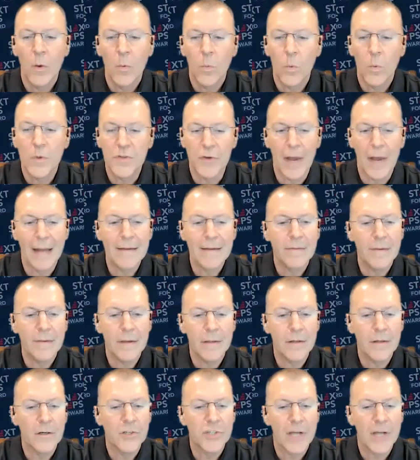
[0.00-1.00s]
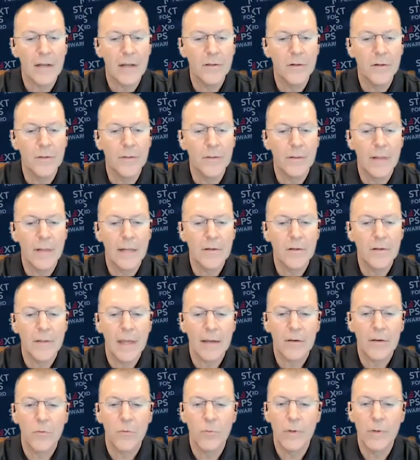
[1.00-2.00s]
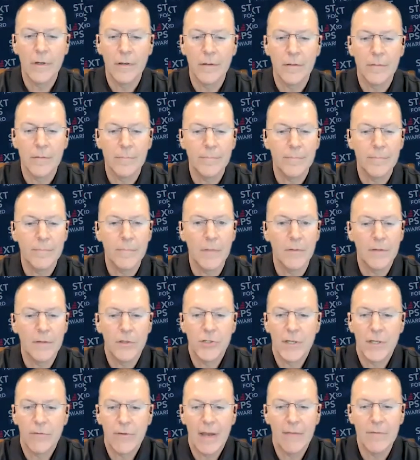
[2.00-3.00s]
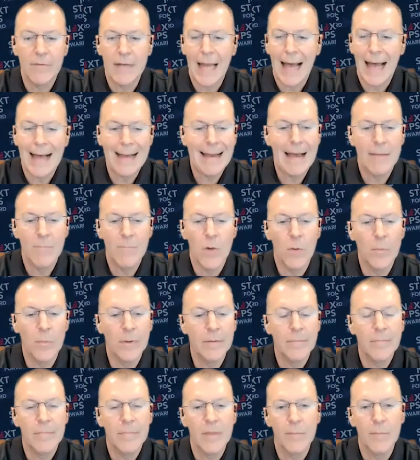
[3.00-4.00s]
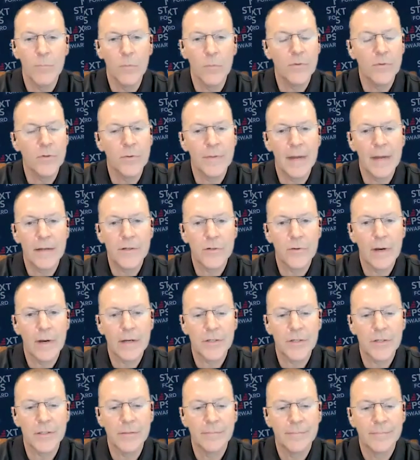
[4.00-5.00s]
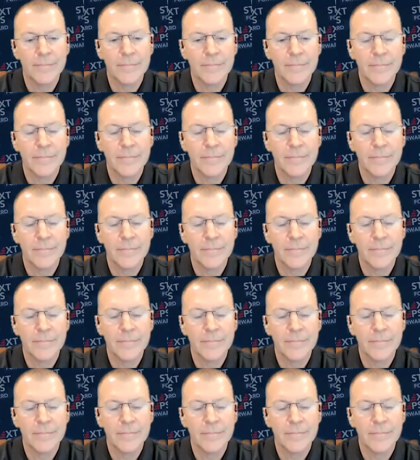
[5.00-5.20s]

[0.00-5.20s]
Was there anything in your childhood that led you to that career? Did you ever have an aha moment that moved you in that direction?